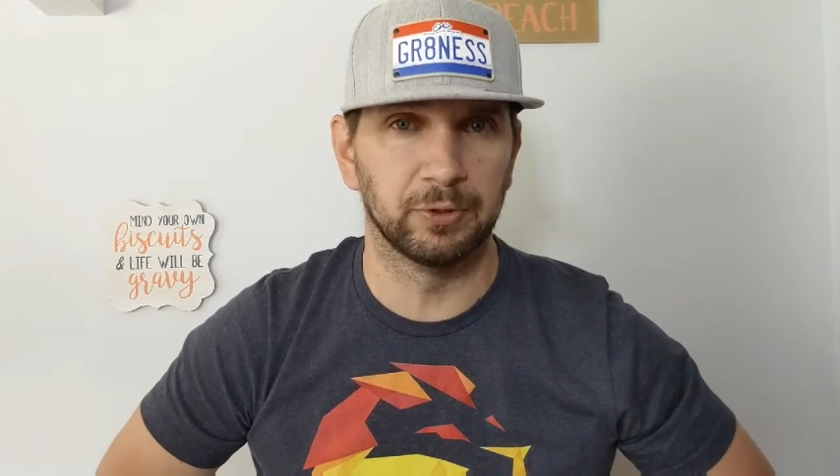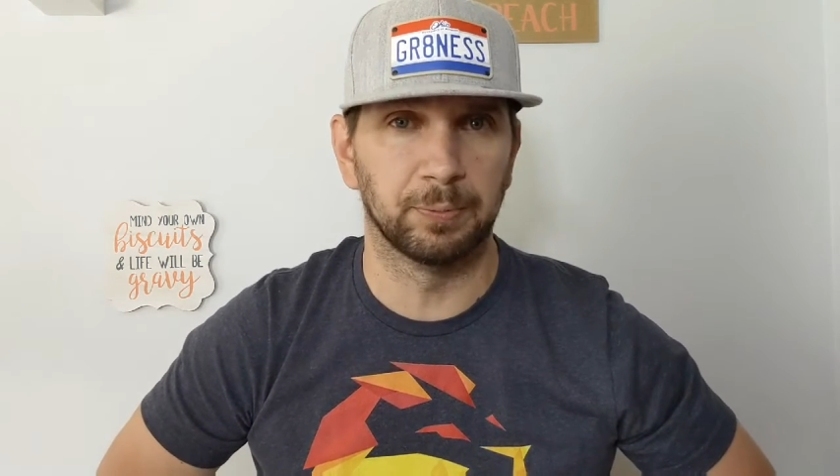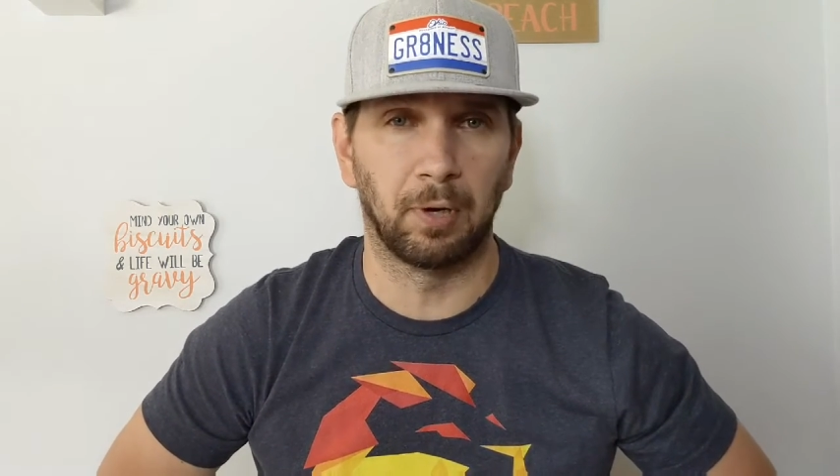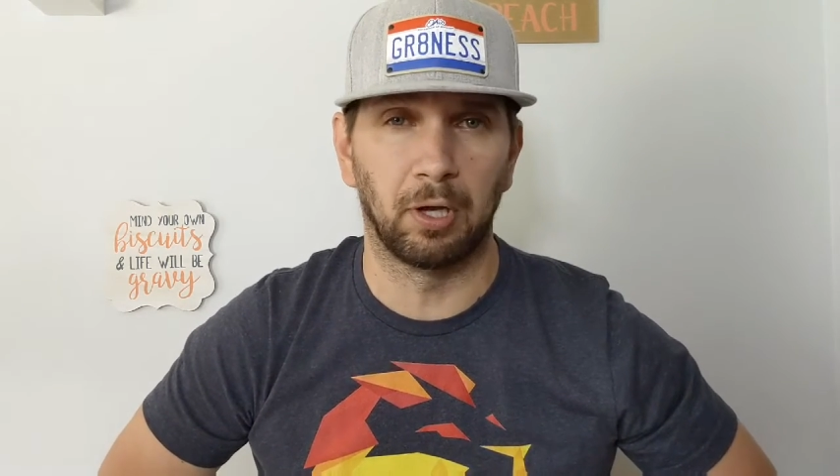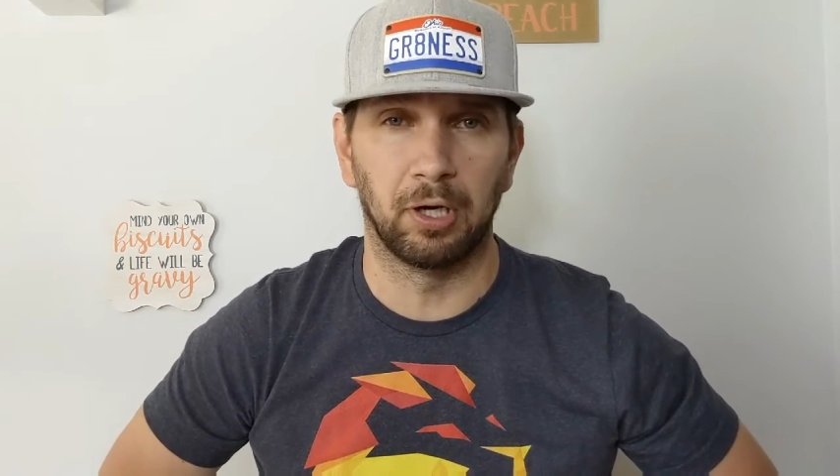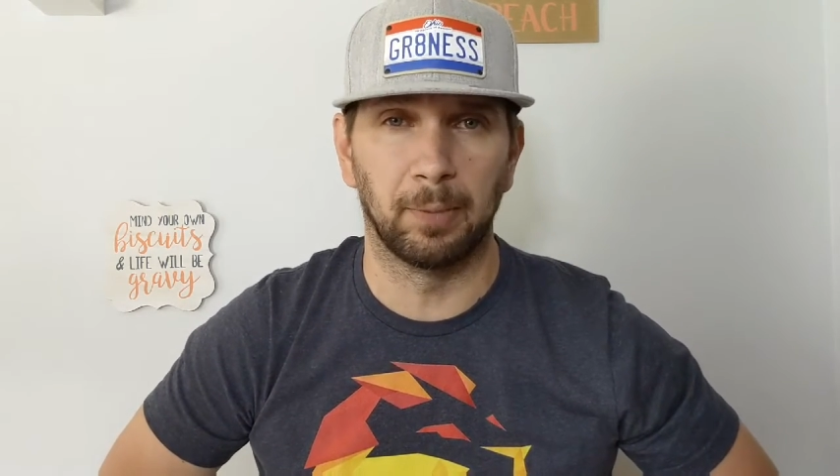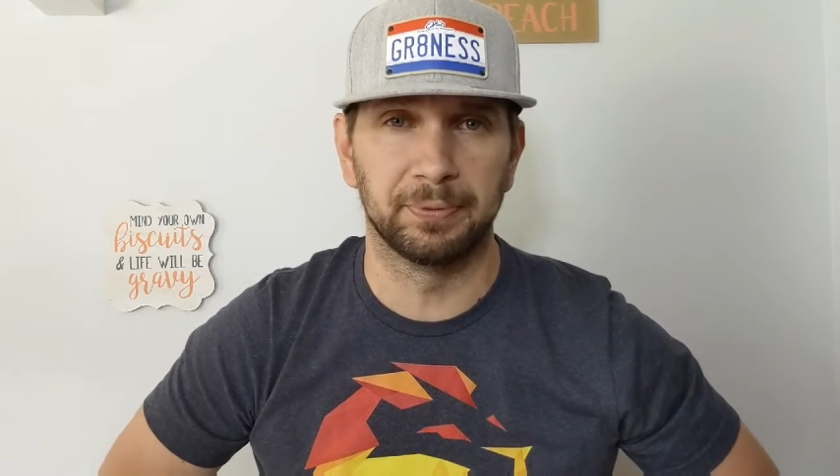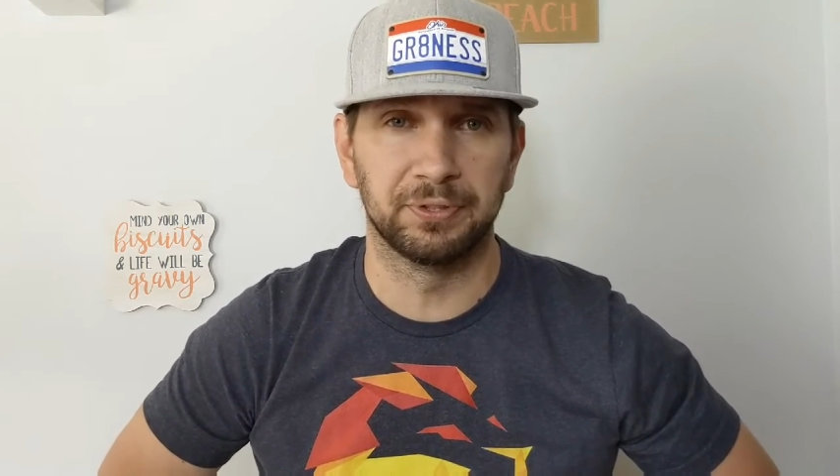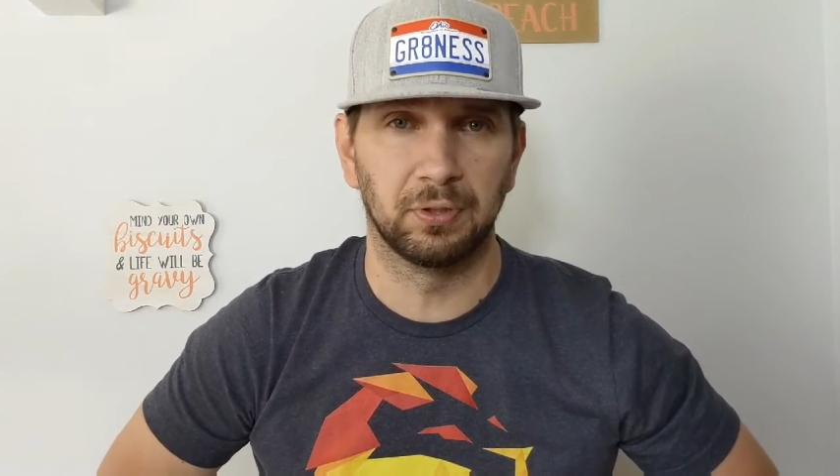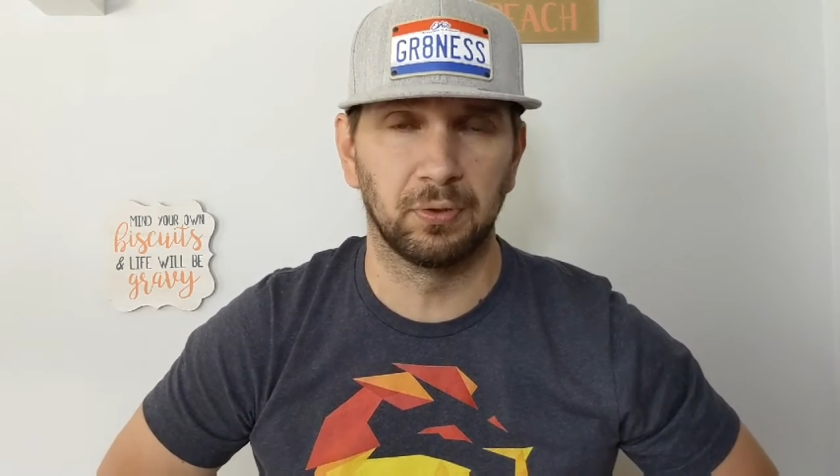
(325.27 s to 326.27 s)
was brought
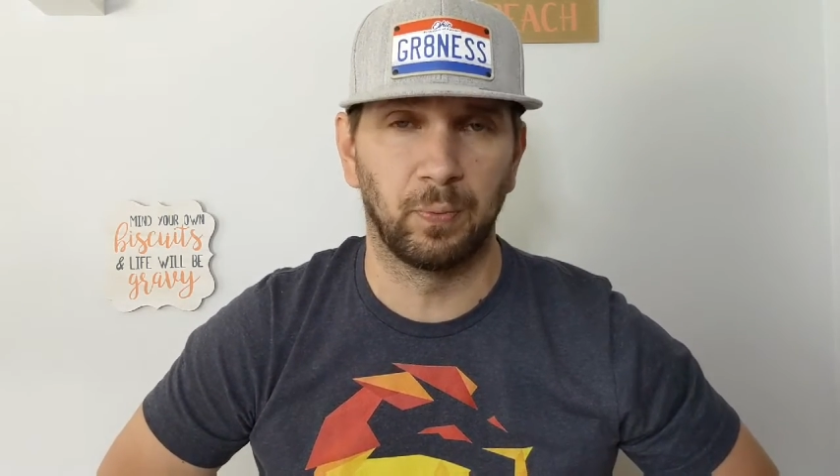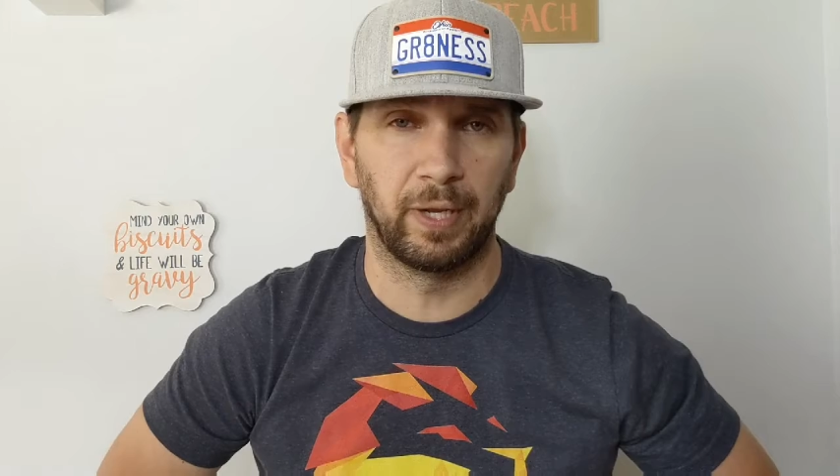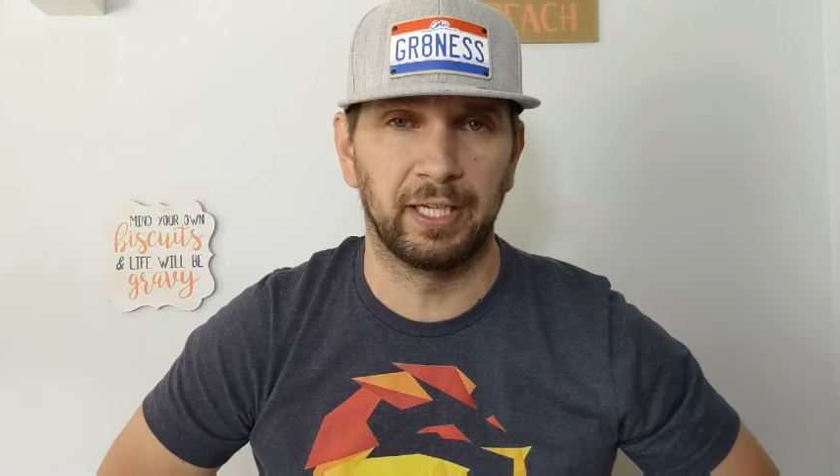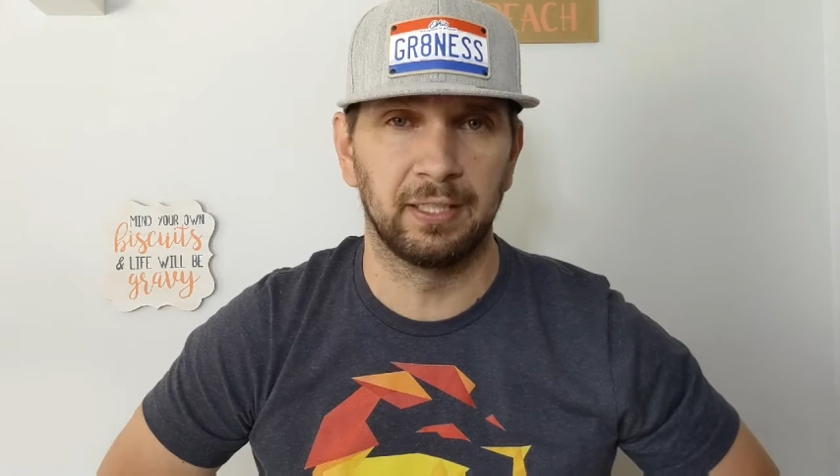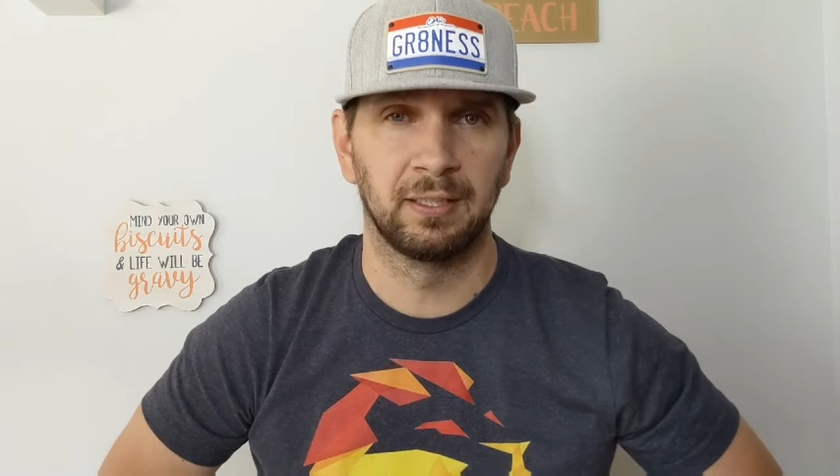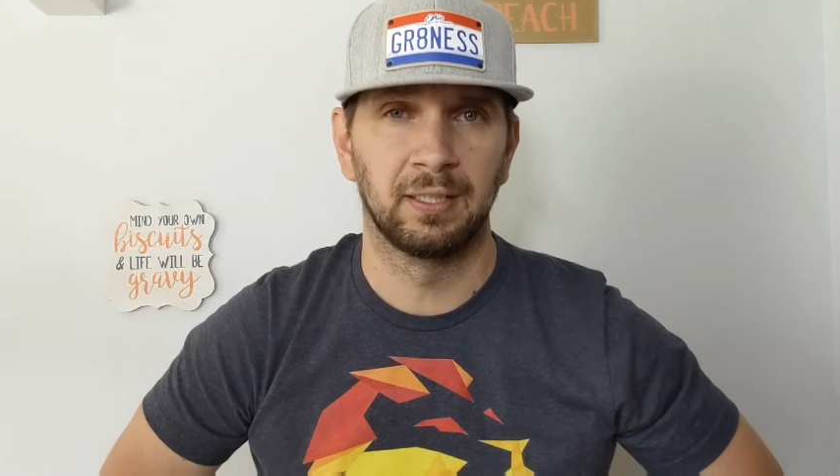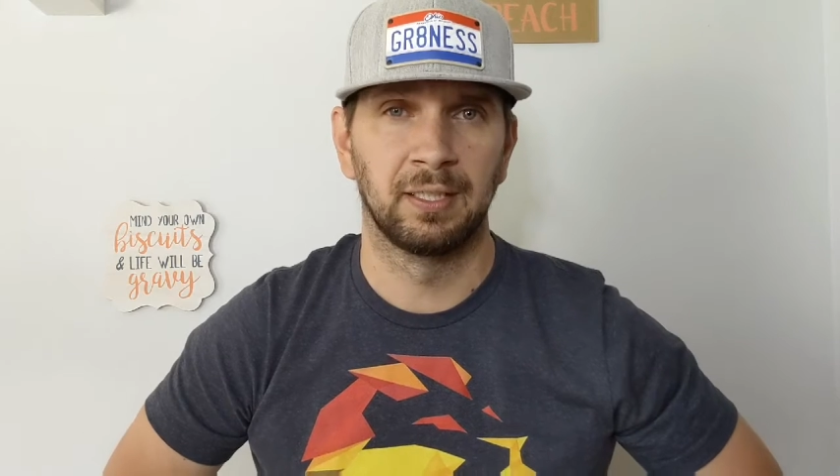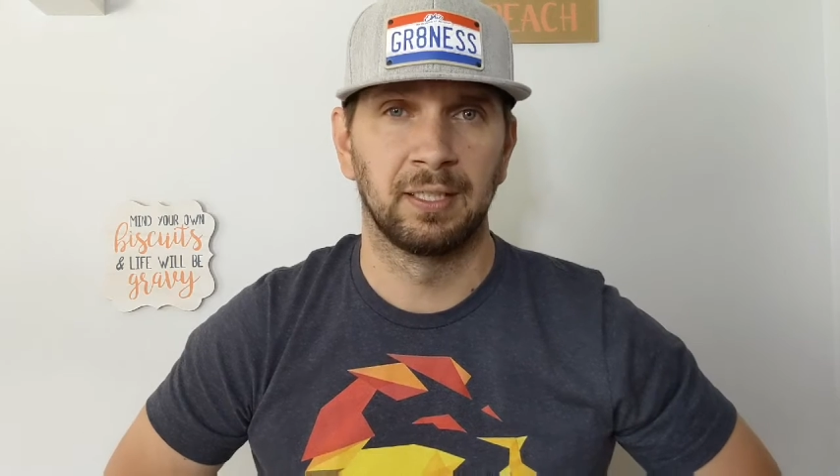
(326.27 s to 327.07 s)
up a certain way,